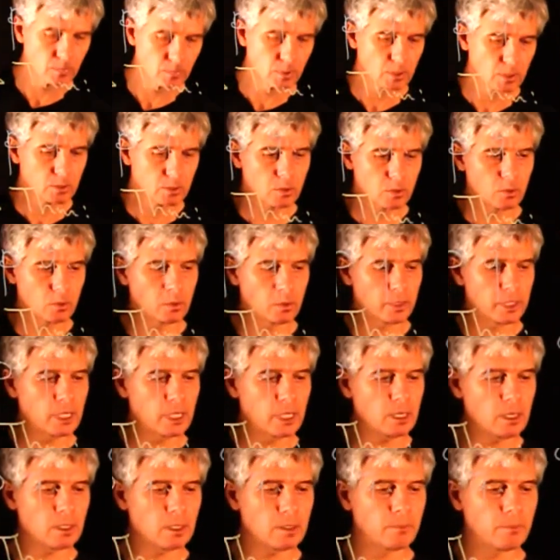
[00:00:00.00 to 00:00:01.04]
So
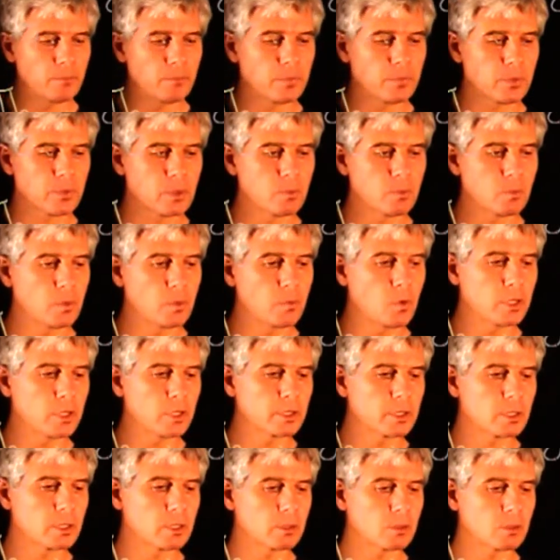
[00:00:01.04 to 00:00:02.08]
here we
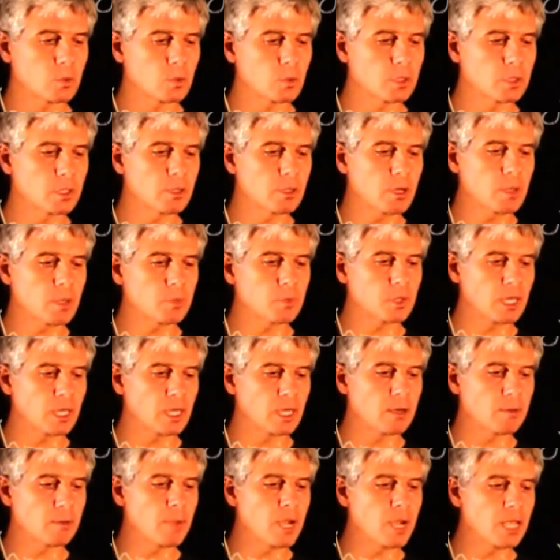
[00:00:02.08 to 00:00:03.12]
want to encrypt a
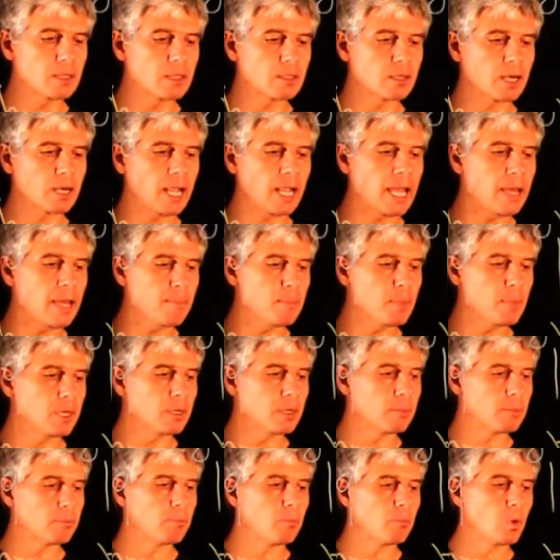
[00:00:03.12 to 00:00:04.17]
remainder m
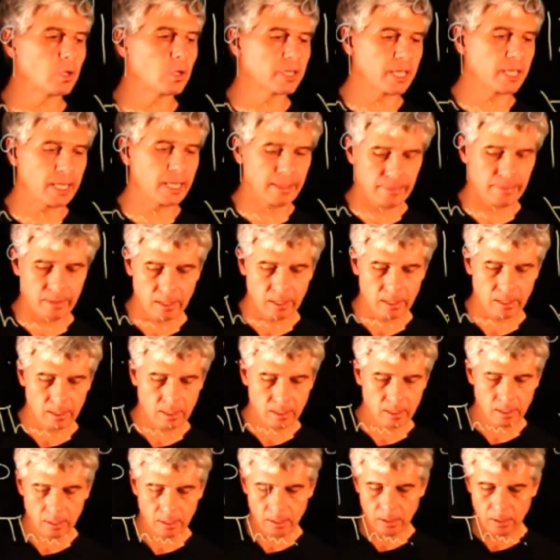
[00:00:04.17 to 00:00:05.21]
mod n.
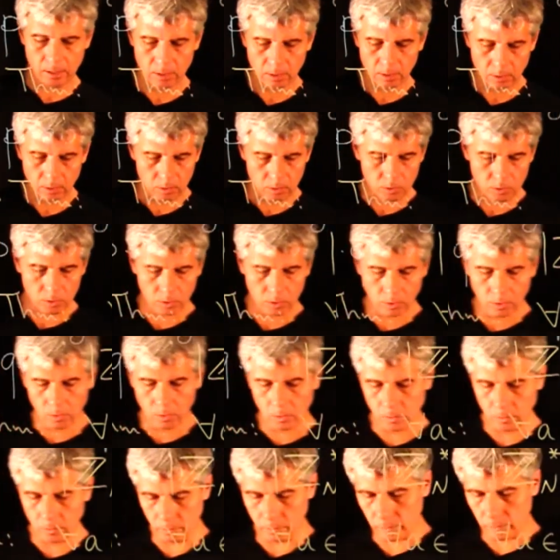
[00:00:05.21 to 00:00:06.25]

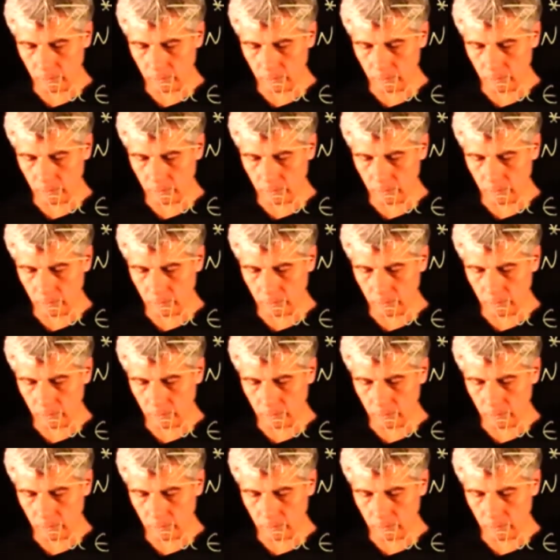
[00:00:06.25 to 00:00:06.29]
So